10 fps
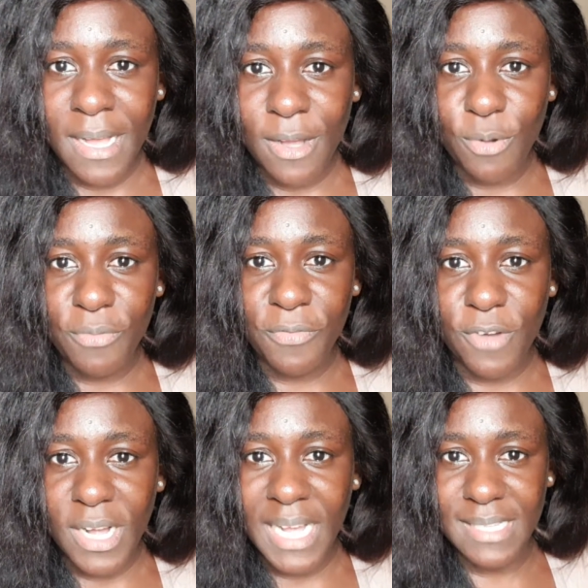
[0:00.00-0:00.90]

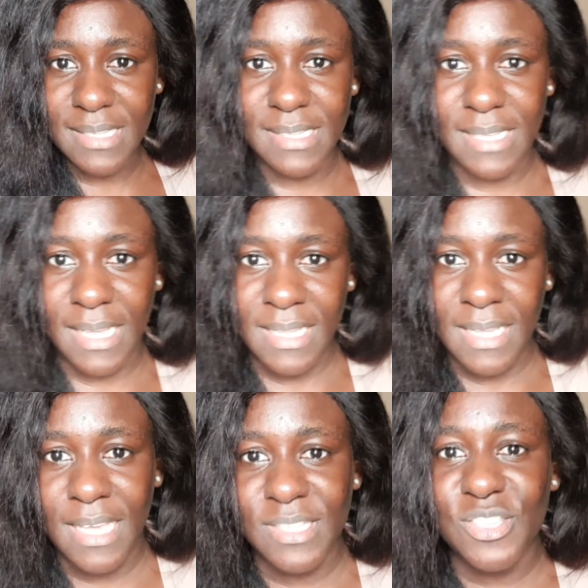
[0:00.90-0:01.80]
Ofokansi said
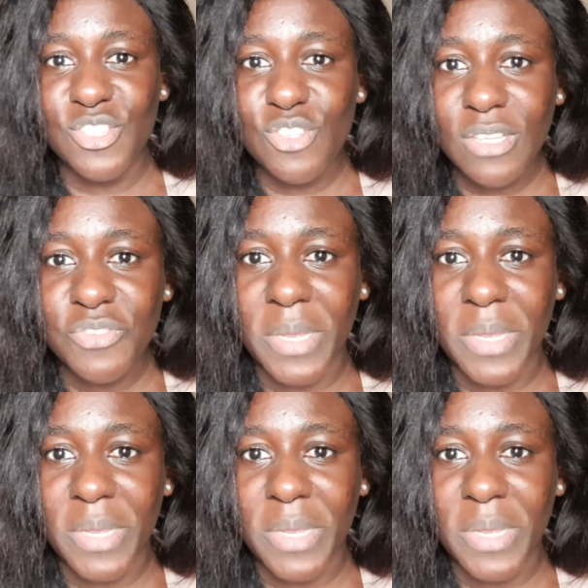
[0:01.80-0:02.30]
he's not